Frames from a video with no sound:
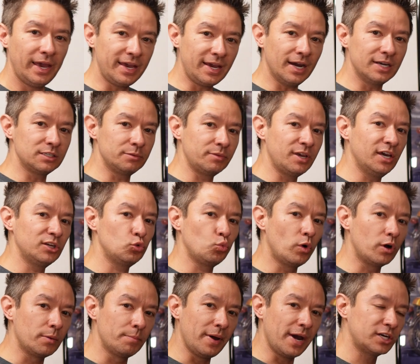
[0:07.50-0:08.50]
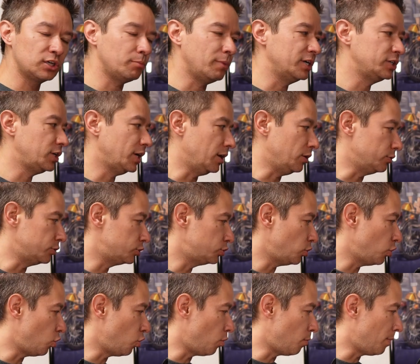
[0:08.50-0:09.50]
Hey guys, I'm Kent and welcome back to my channel.
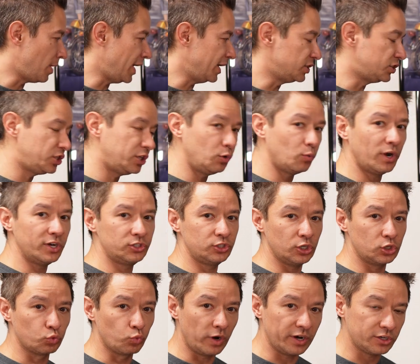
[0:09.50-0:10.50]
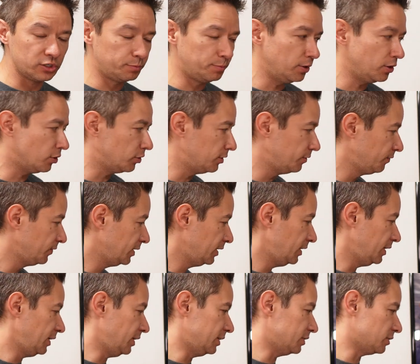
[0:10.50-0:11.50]
So my GY6 Ruckus build
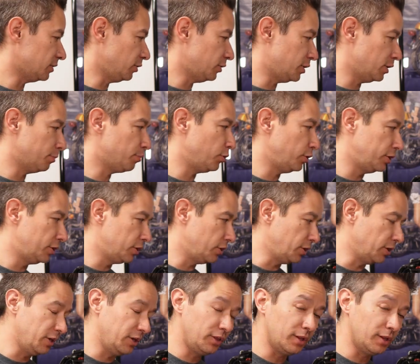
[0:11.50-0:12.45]
is looking pretty good.